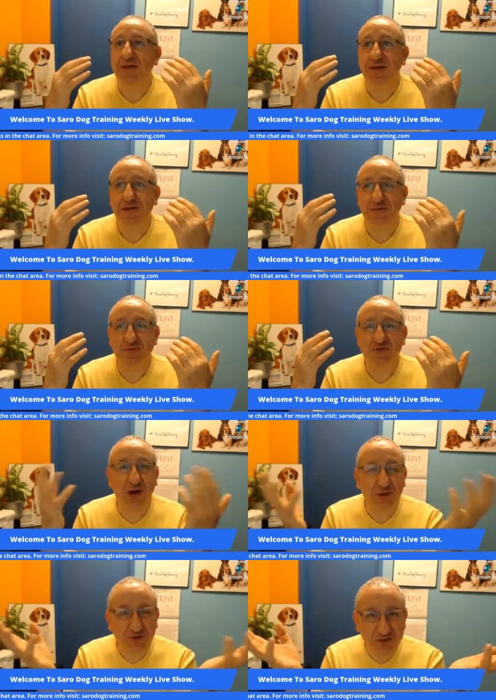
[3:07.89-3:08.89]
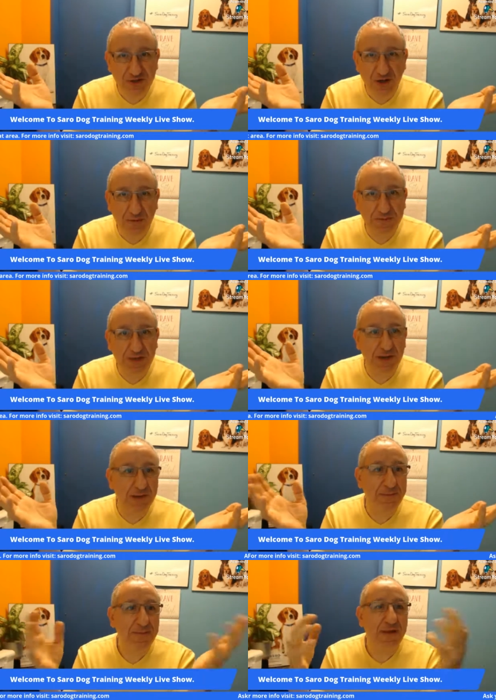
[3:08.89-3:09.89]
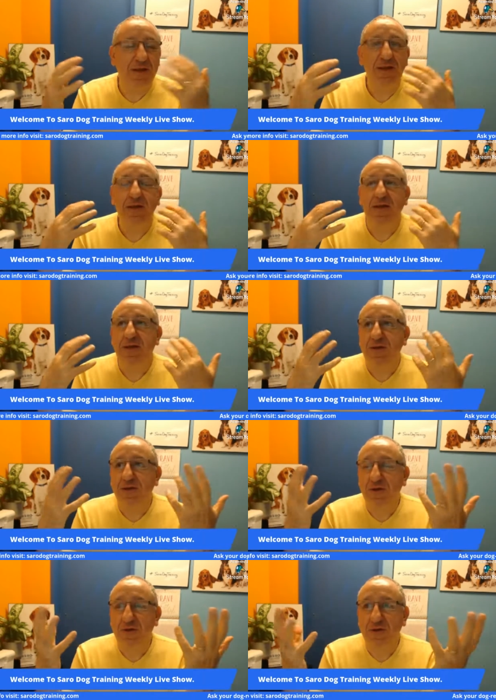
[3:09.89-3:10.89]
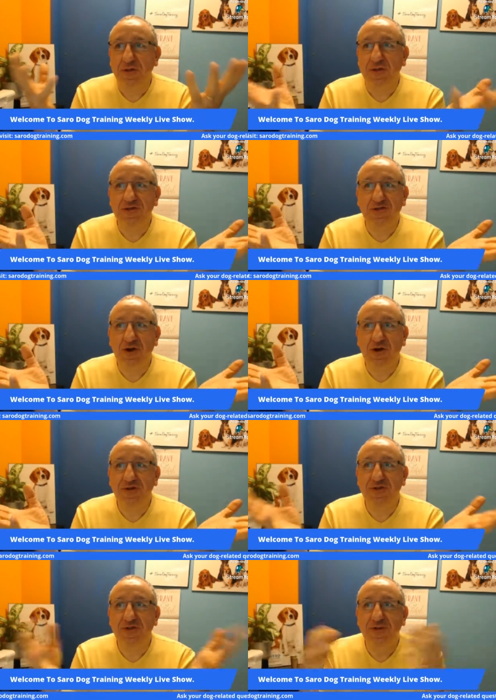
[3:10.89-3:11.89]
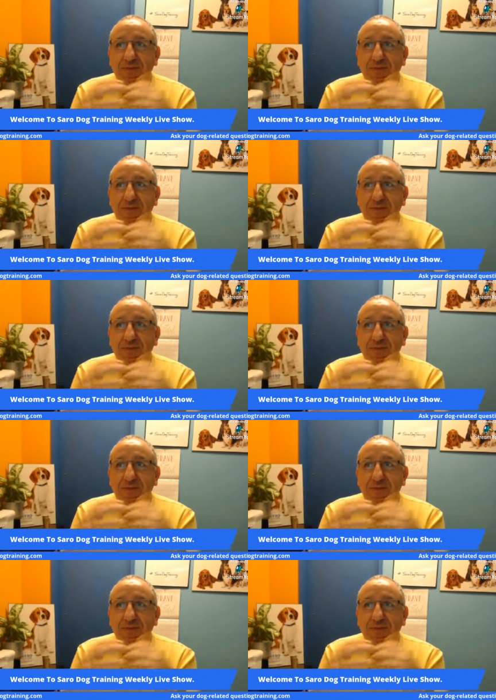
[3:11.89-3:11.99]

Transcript: uh, trying to stop them. These dogs,